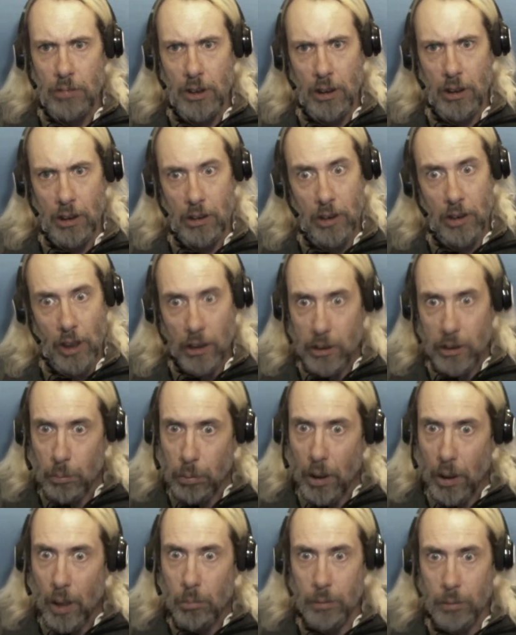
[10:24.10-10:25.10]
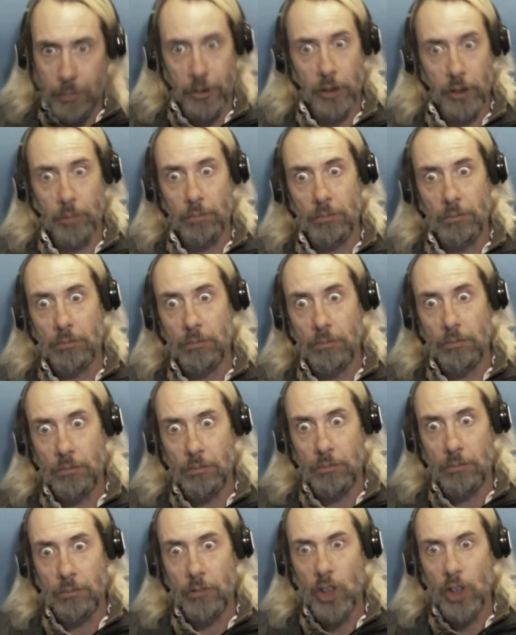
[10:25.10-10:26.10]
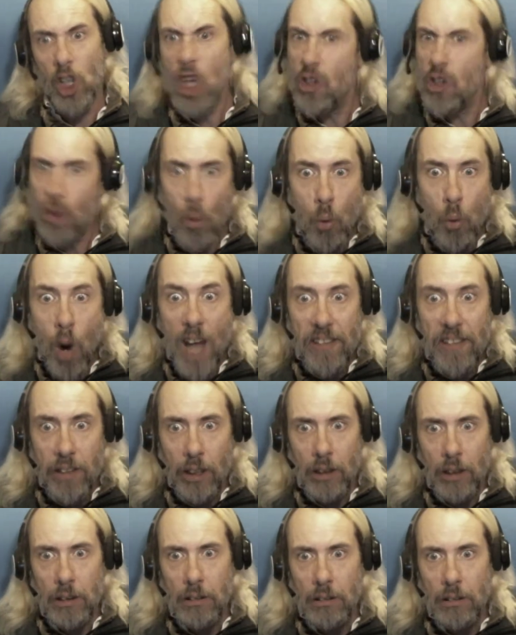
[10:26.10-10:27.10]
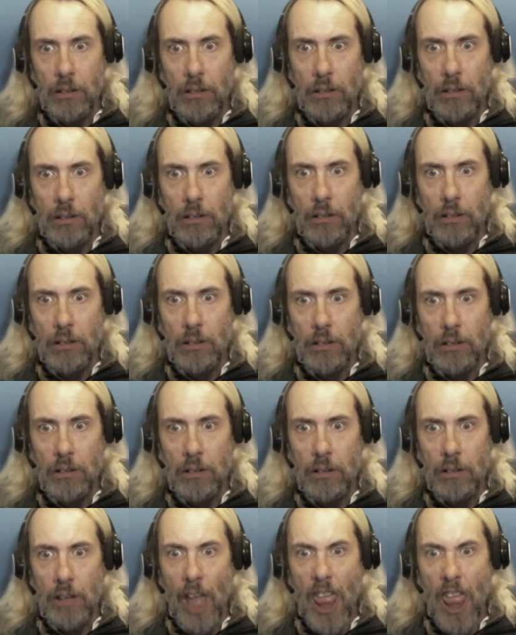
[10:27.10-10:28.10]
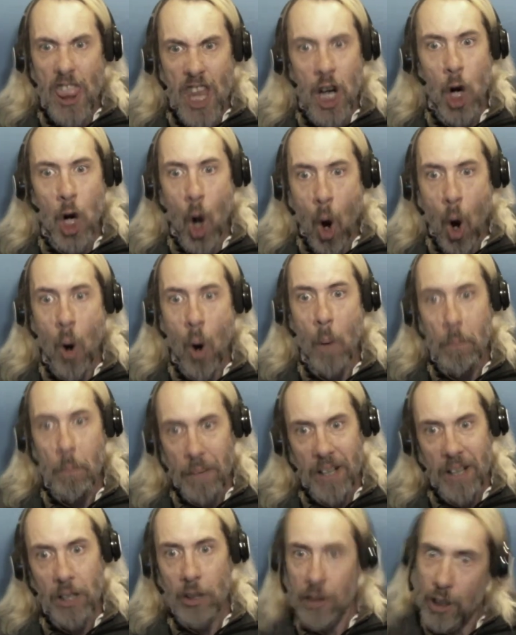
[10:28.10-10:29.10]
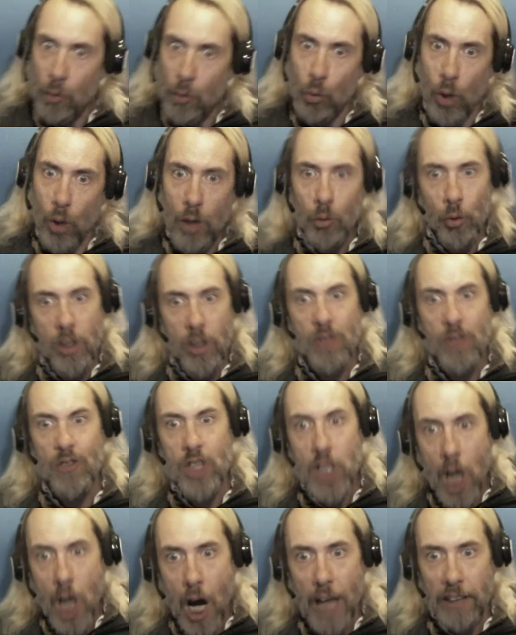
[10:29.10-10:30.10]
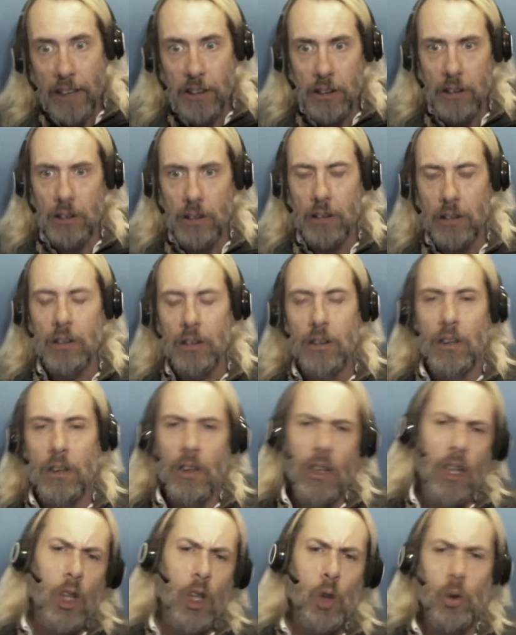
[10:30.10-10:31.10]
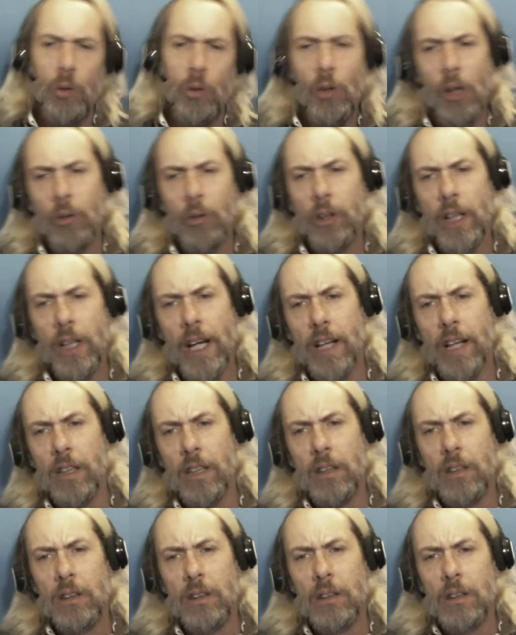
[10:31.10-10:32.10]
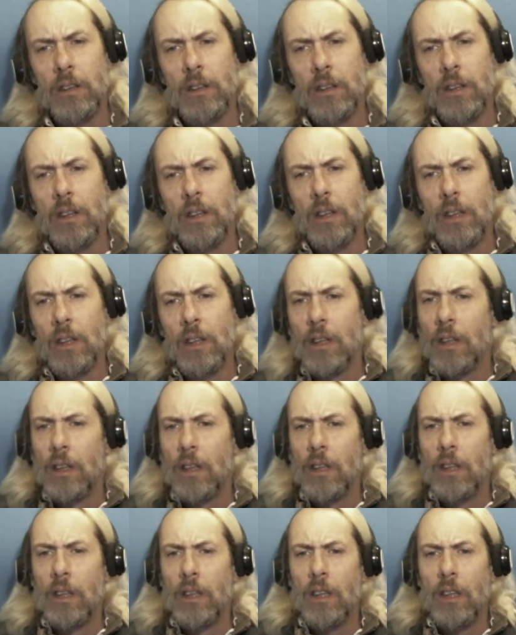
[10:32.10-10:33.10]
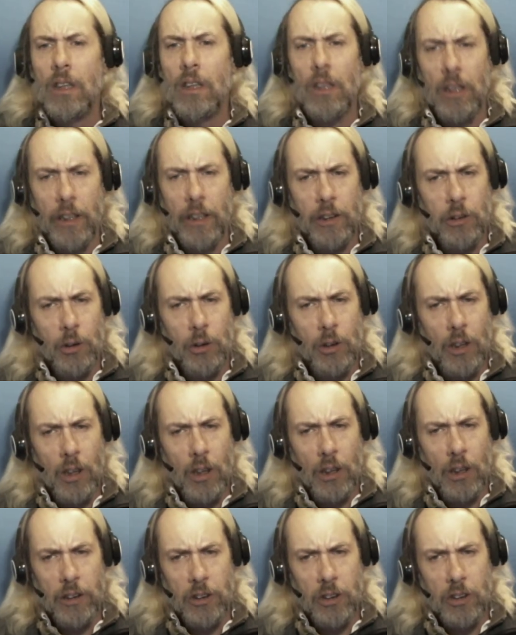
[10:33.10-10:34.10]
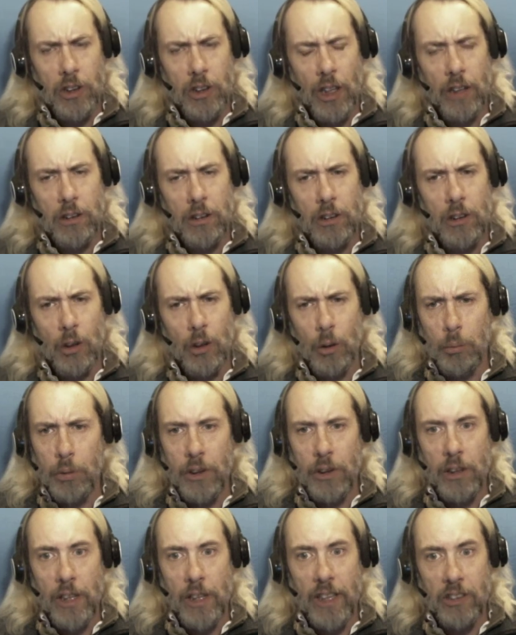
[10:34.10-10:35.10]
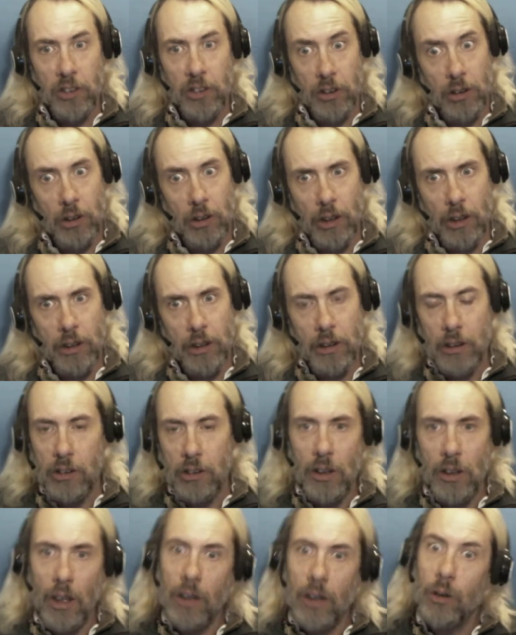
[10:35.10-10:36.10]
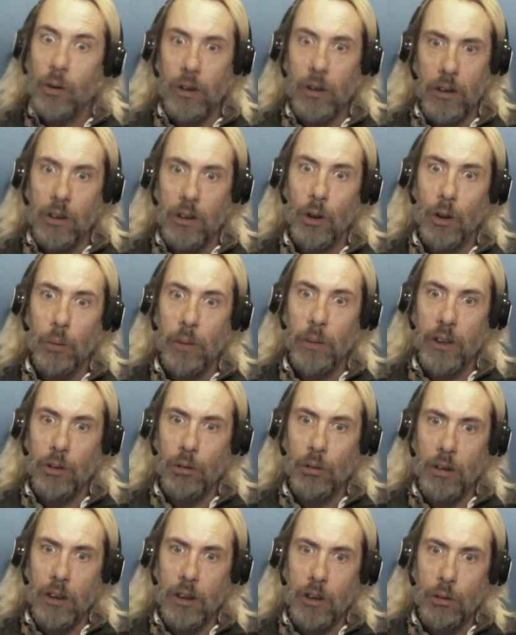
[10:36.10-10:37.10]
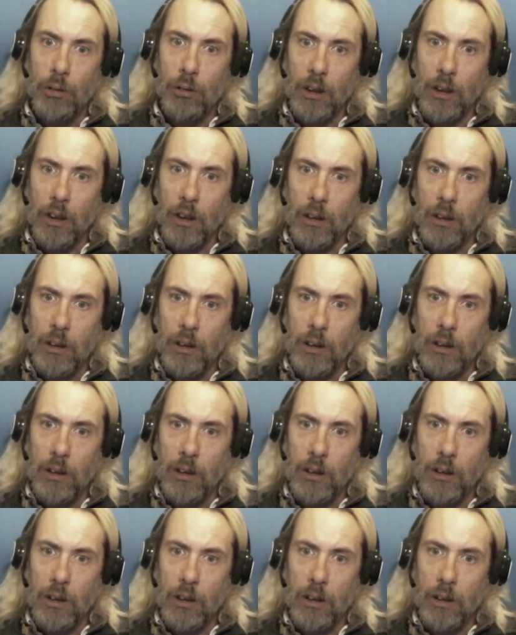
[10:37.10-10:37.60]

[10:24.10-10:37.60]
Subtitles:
He's got some problems. So what? They're all better than what we've got. Oh, and while we're at it, the Electoral College has got to go, but it hasn't gone, and it's not going to go by 2020.